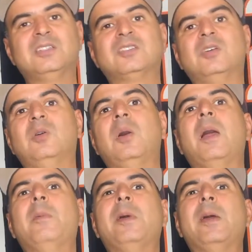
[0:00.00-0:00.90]
So,
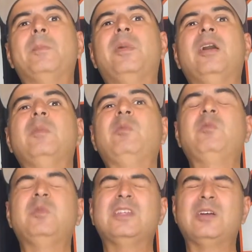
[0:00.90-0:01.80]
man, but,
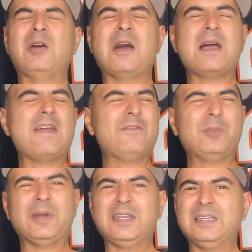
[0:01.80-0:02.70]
you know,
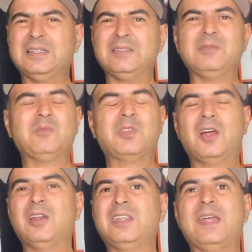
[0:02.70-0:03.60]
everybody
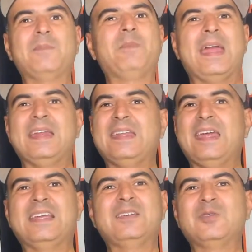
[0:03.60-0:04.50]
thought that Matt
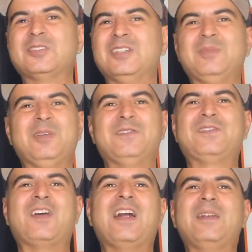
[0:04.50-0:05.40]
Nagy was going to be
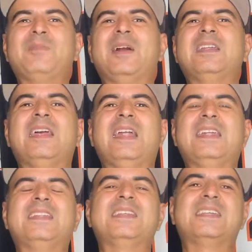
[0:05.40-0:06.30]
fired by the end
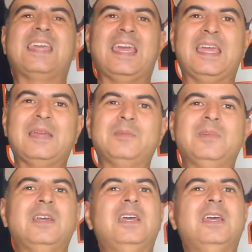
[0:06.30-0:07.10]
of the game.